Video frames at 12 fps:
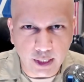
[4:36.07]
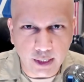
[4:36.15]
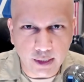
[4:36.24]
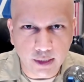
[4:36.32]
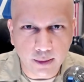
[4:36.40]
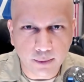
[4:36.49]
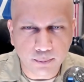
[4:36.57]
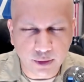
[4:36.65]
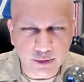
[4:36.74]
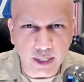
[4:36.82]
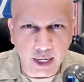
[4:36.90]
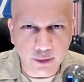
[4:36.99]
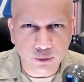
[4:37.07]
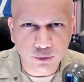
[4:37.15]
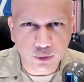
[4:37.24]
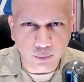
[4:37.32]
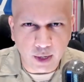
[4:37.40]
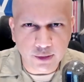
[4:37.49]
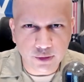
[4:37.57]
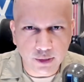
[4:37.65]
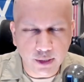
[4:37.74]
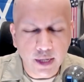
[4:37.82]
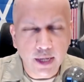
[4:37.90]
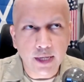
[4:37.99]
in Prince Andrew's direction,